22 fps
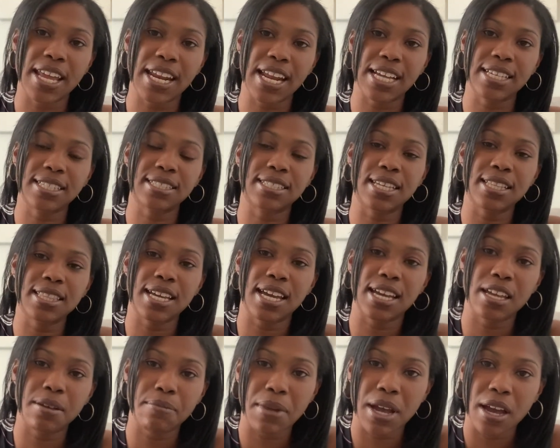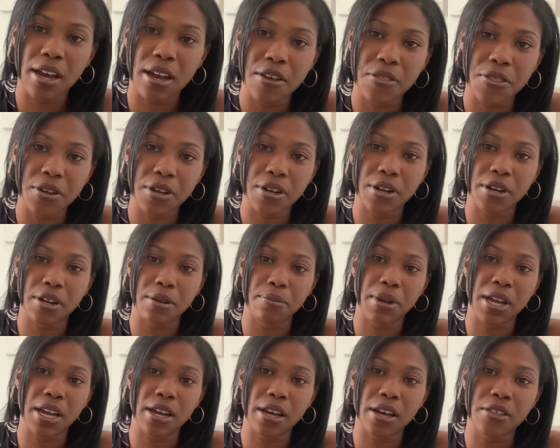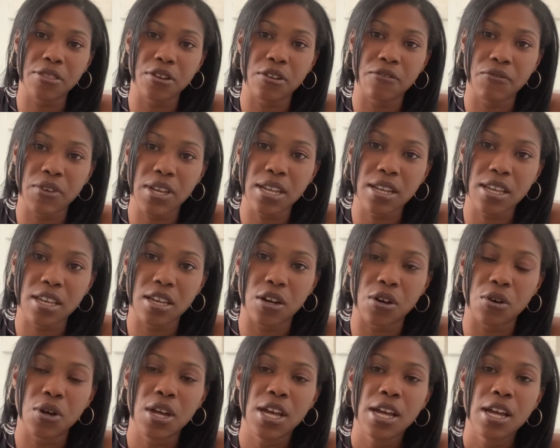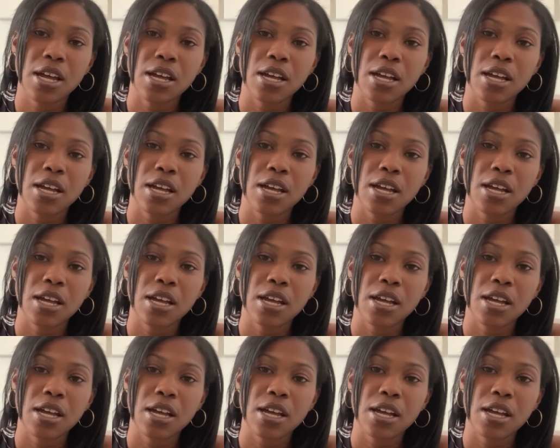And I said that in my other video.